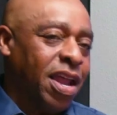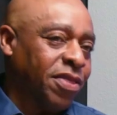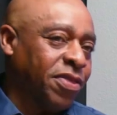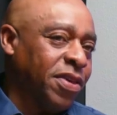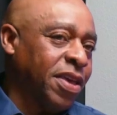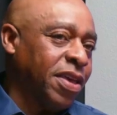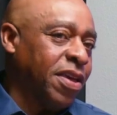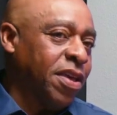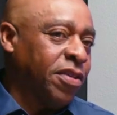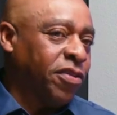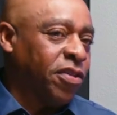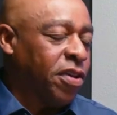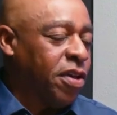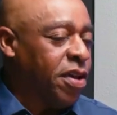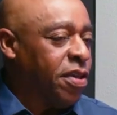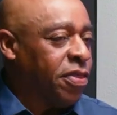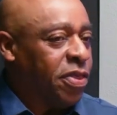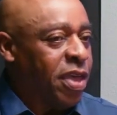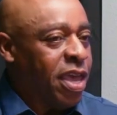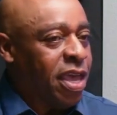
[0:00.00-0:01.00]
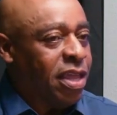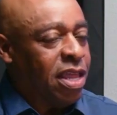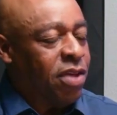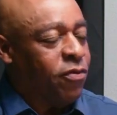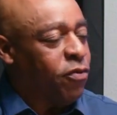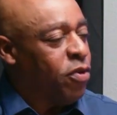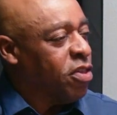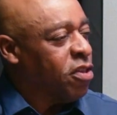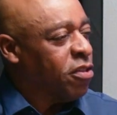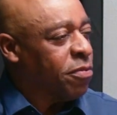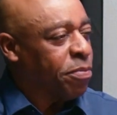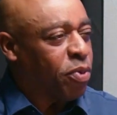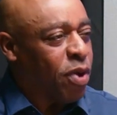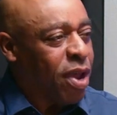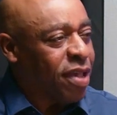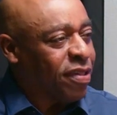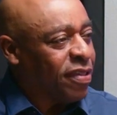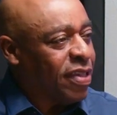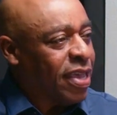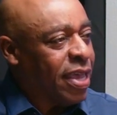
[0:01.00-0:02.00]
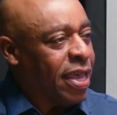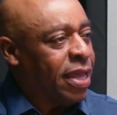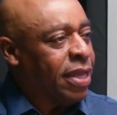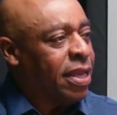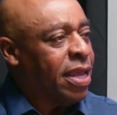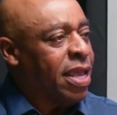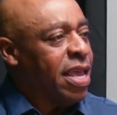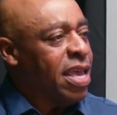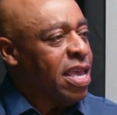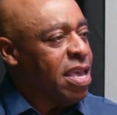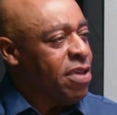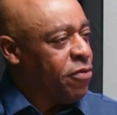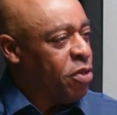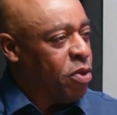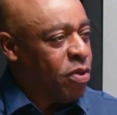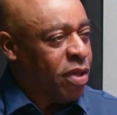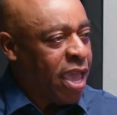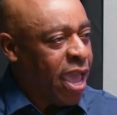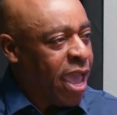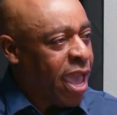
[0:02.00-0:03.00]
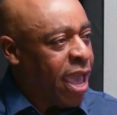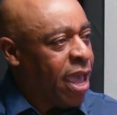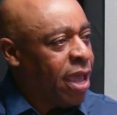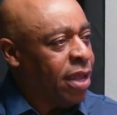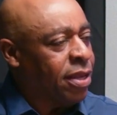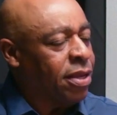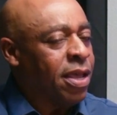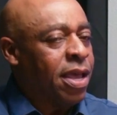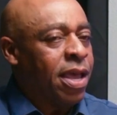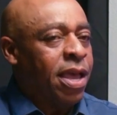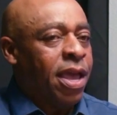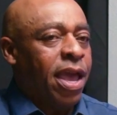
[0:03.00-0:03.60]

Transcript: I think it's a good thing that if we just press in if you can